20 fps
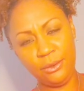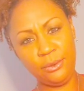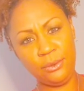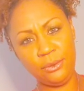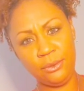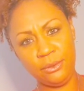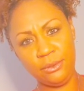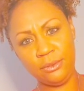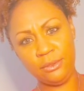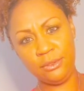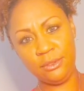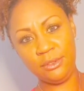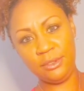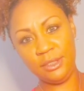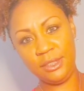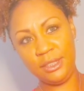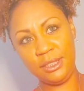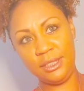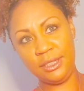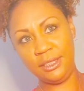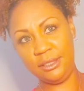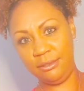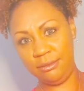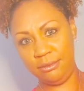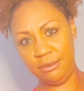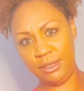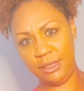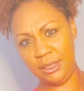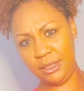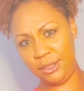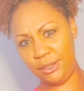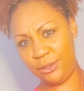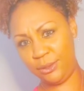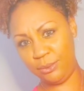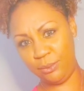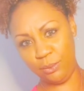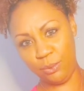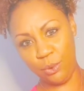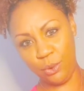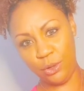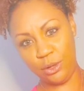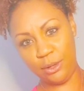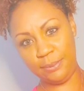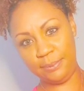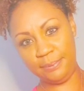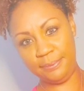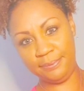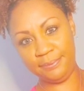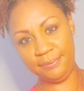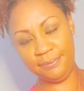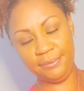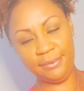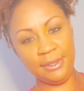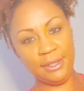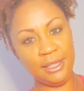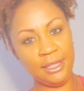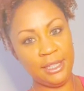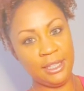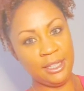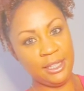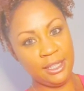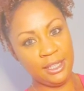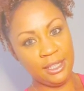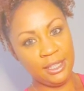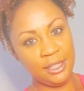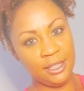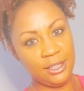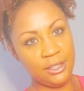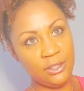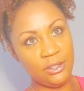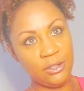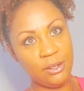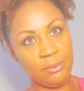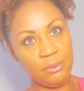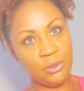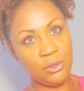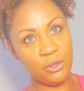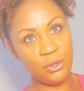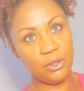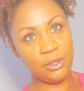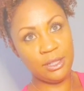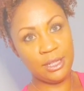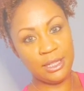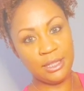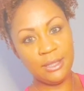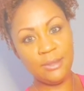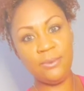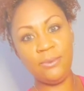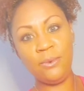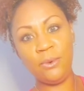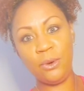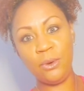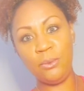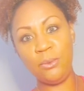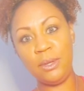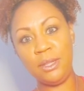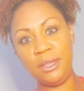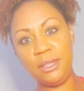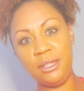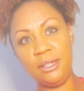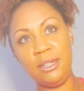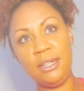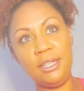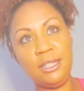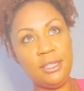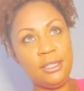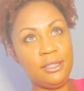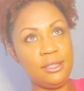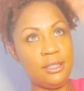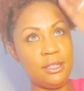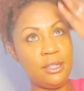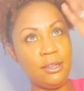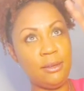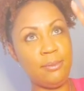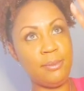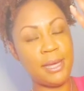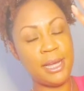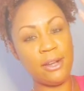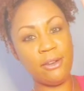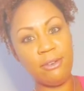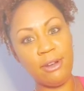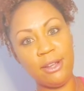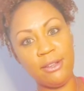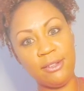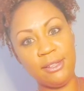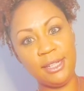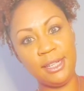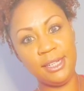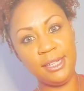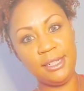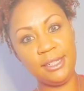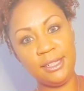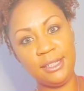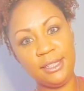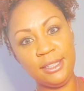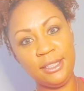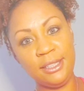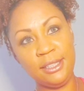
Oh, this is really too warm. So I'm sure that's for when there is a background light.